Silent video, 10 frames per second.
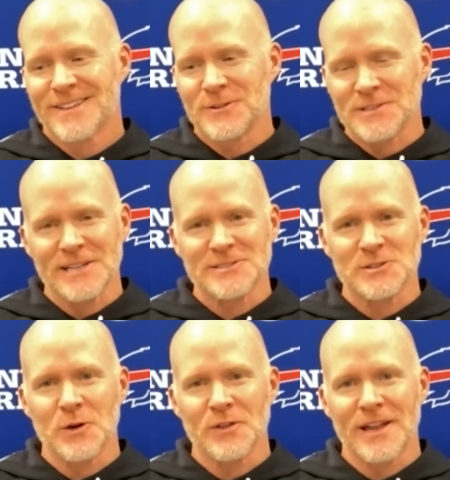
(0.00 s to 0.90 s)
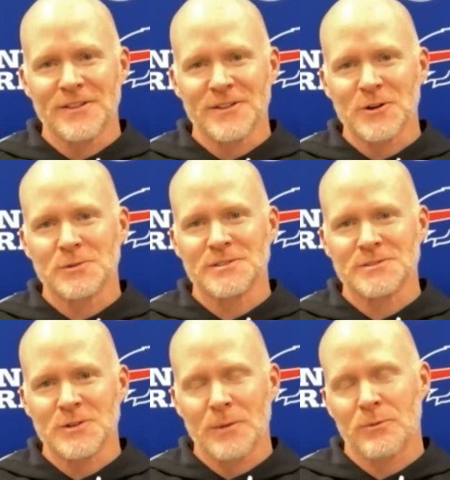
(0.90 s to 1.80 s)
those guys know that, and the
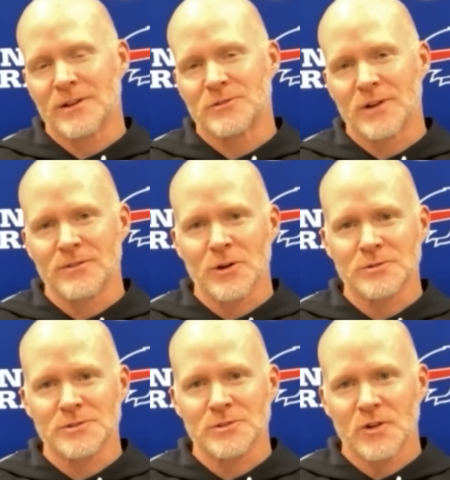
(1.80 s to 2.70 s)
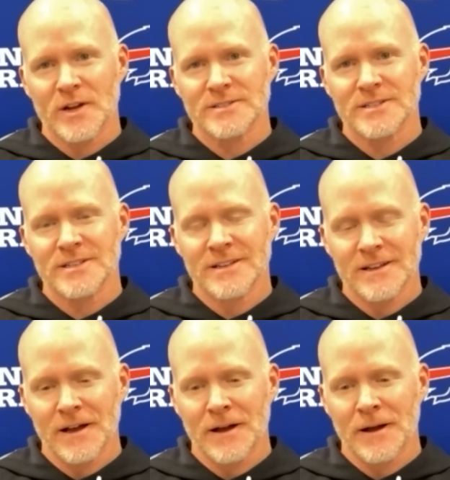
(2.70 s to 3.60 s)
coaches know. I probably drive the coaches crazy.
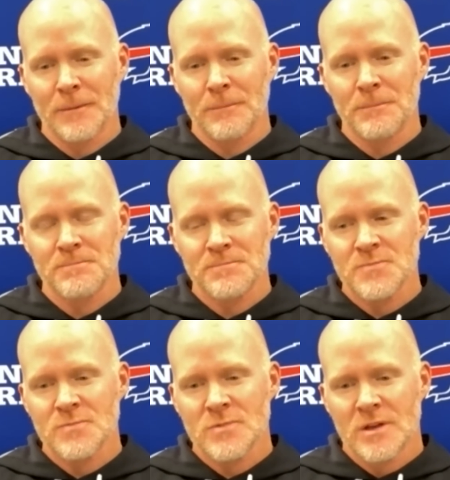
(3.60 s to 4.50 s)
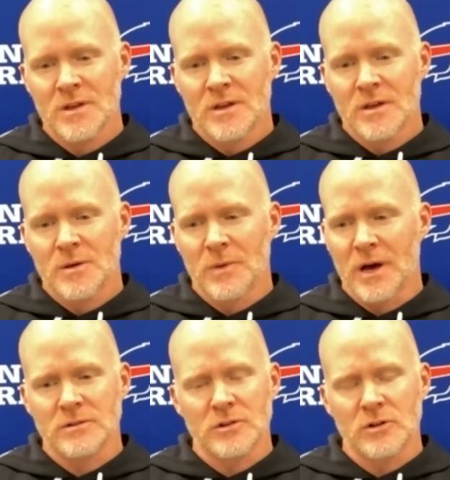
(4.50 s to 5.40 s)
Um,
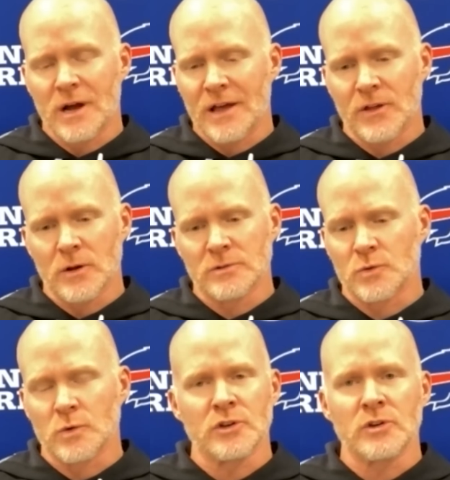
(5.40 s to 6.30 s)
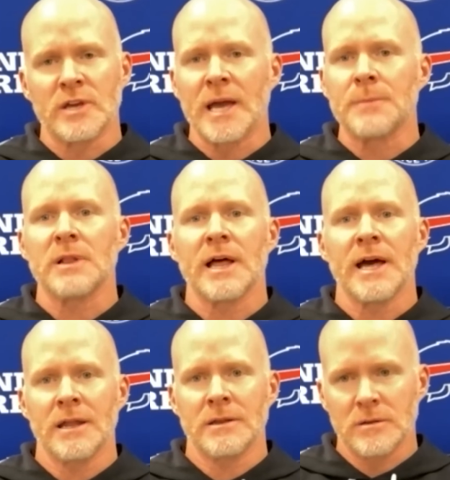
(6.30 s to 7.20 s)
but I thought it was a really good game
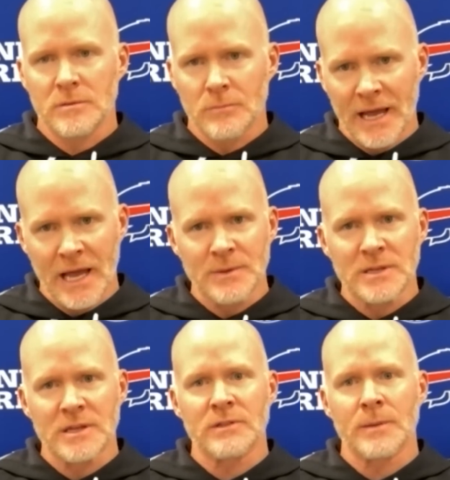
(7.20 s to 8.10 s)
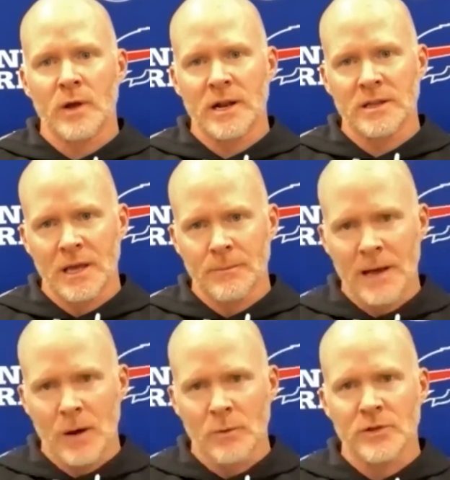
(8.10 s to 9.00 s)
plan. Miami, give them credit, came
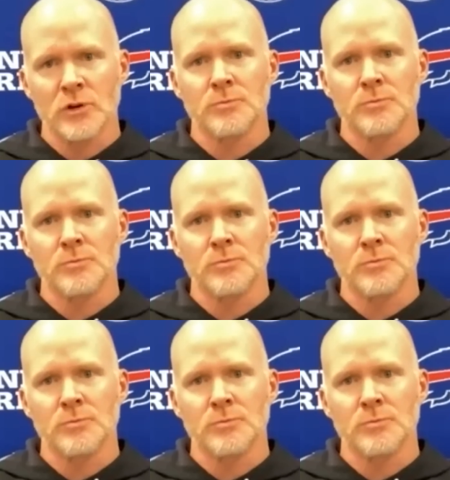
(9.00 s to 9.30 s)
out with a good